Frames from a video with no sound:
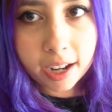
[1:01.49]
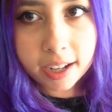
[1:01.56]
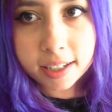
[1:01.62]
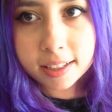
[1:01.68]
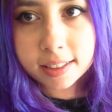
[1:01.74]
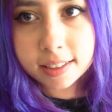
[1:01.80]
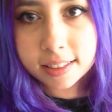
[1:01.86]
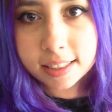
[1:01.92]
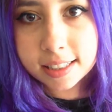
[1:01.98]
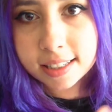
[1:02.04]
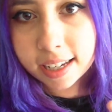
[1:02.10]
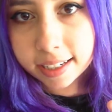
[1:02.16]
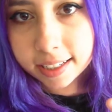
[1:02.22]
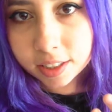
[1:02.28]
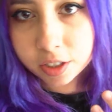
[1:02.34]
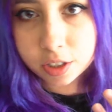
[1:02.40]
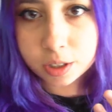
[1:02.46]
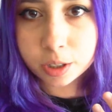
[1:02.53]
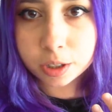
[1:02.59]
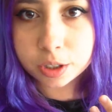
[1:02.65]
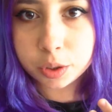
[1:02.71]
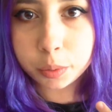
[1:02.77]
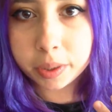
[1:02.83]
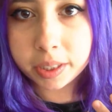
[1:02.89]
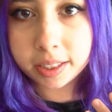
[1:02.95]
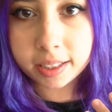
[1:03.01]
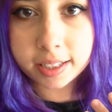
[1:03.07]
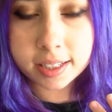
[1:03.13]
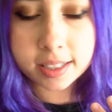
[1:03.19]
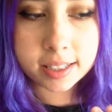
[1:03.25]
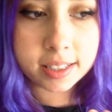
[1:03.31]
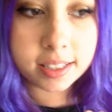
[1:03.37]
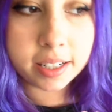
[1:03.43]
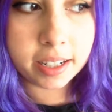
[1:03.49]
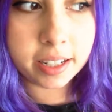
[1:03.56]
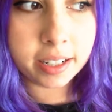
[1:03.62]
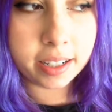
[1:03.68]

I decided to start doing this